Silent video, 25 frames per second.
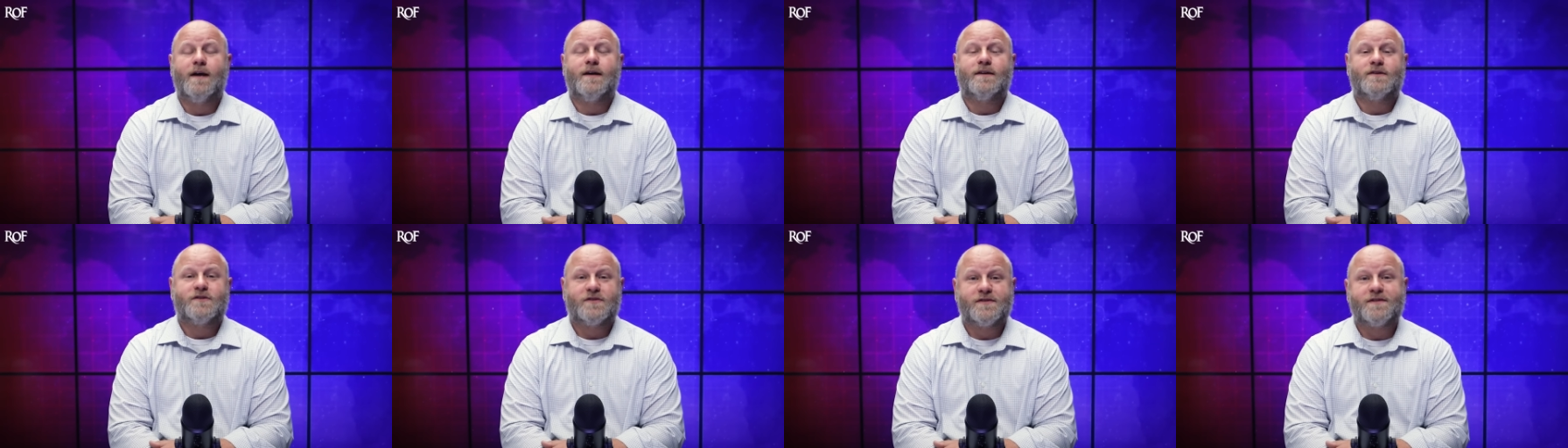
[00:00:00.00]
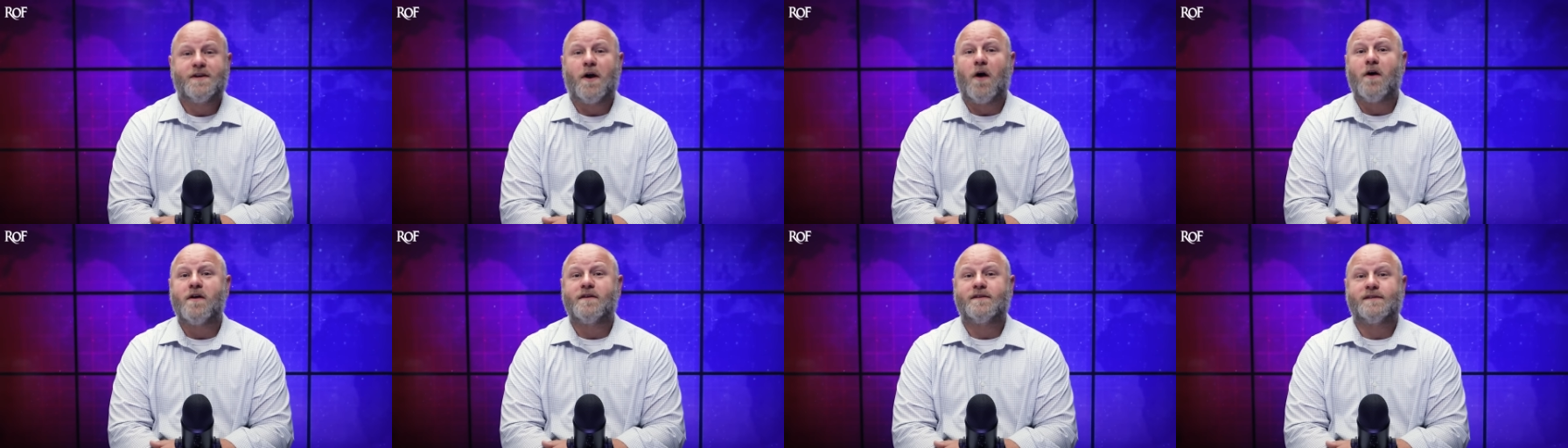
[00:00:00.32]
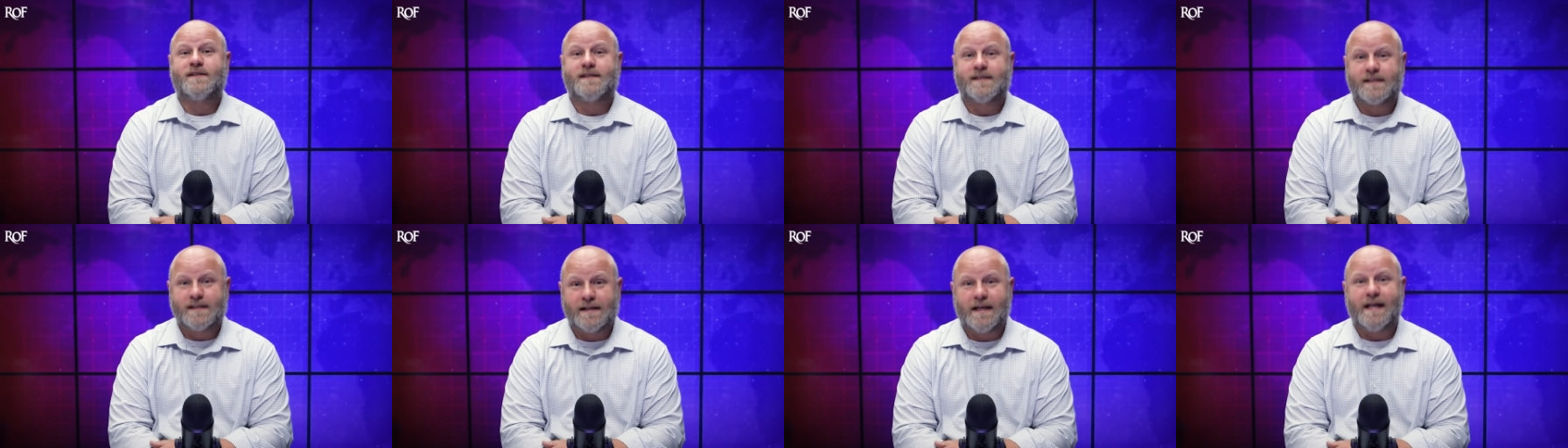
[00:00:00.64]

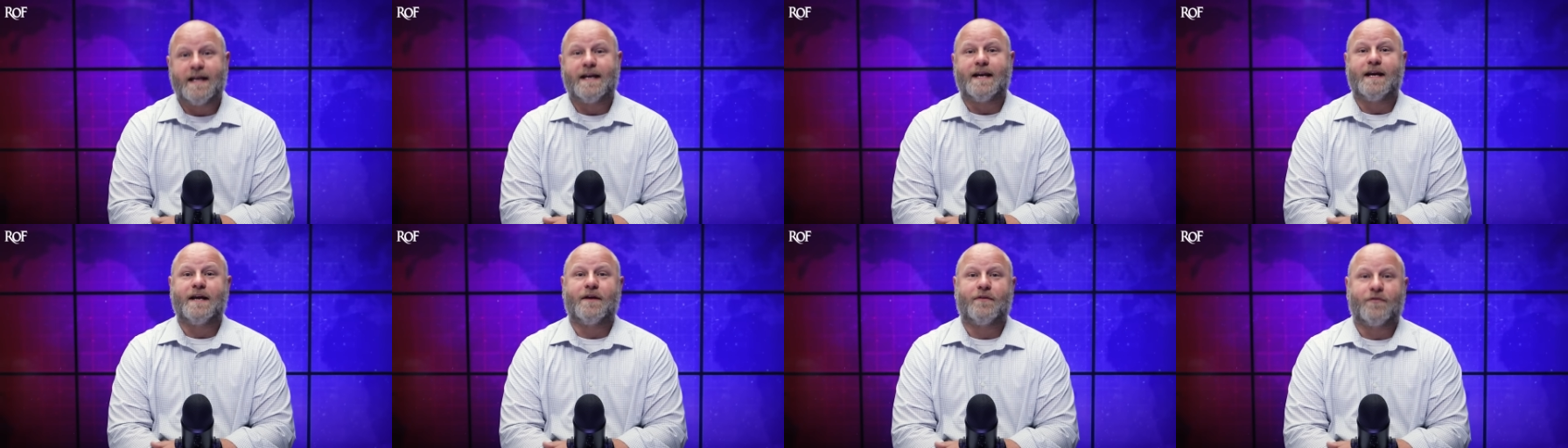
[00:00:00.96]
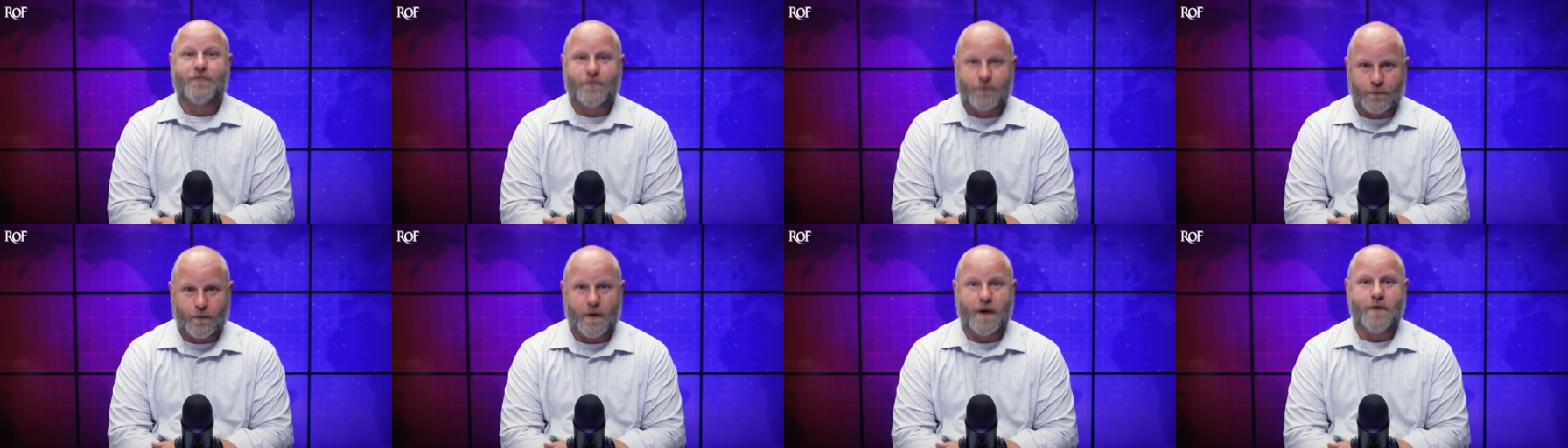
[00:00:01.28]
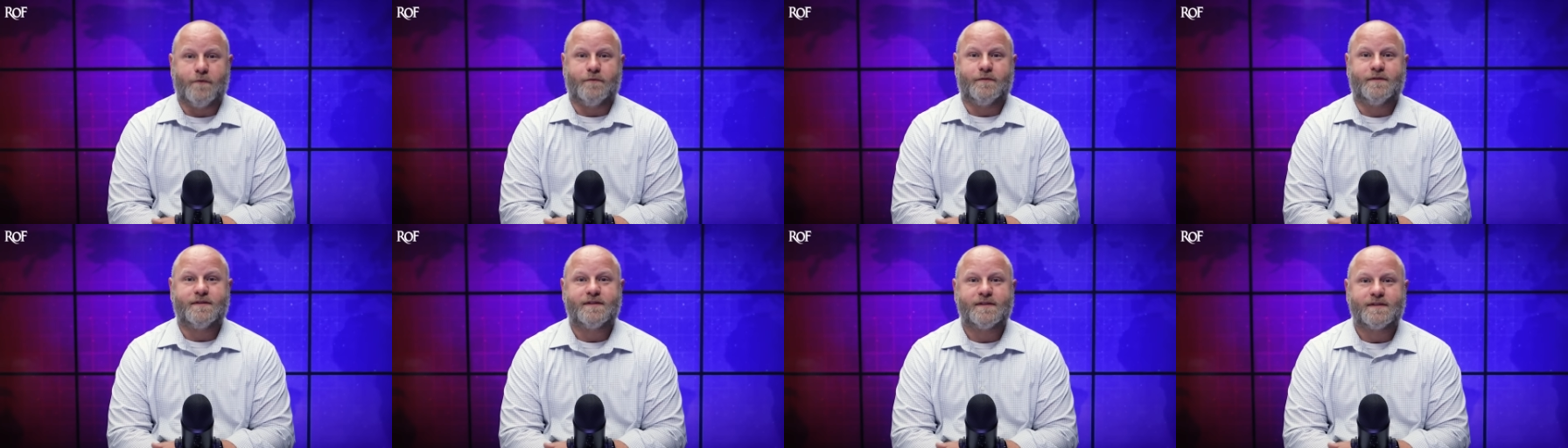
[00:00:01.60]
start slitting
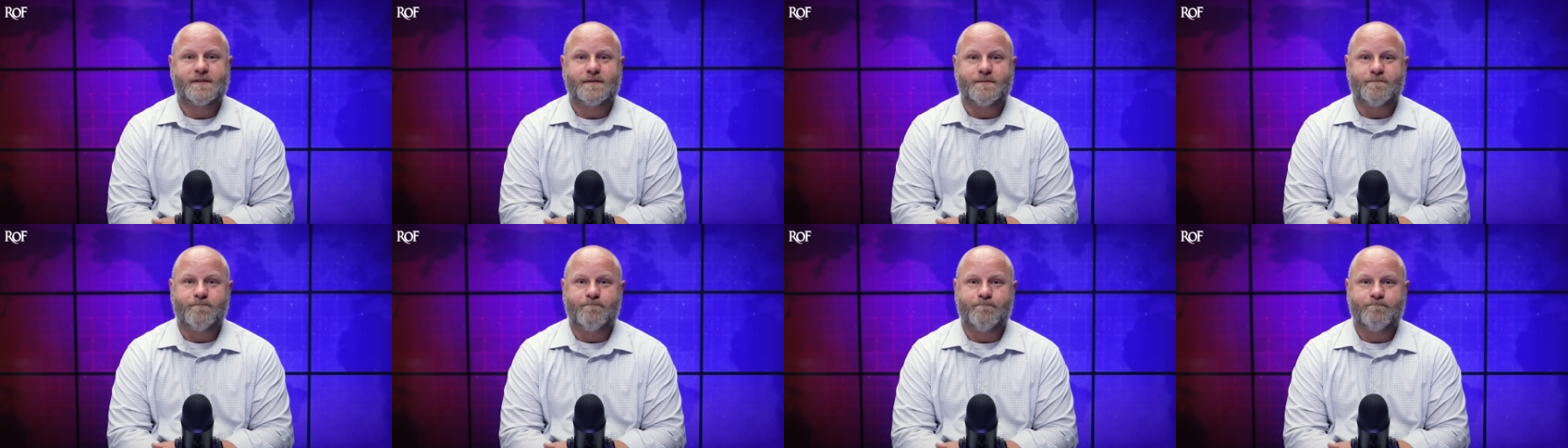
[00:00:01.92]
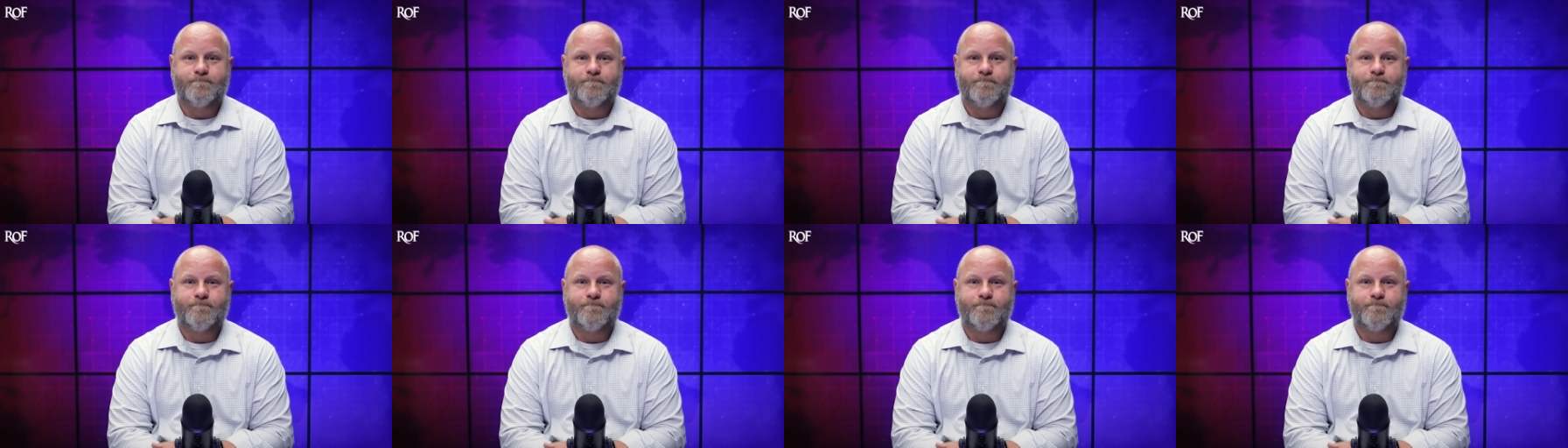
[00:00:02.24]
throats.